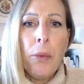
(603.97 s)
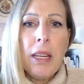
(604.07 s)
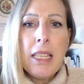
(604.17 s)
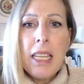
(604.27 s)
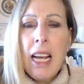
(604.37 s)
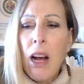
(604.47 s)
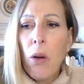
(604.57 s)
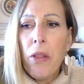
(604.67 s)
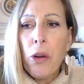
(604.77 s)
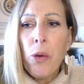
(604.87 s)
we see
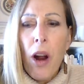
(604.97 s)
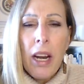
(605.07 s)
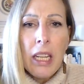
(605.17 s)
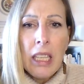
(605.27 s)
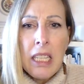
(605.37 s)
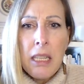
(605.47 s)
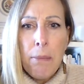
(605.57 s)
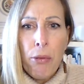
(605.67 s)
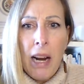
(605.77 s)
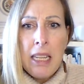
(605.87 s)
how chronically
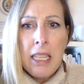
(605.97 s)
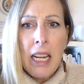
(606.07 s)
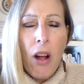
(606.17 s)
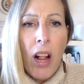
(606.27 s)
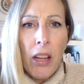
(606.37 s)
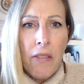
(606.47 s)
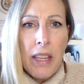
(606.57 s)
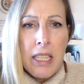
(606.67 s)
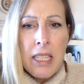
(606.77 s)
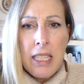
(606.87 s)
suppressing all of
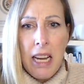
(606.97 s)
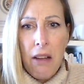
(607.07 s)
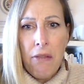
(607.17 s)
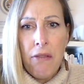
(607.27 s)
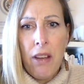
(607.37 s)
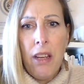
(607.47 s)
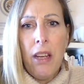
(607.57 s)
this stuff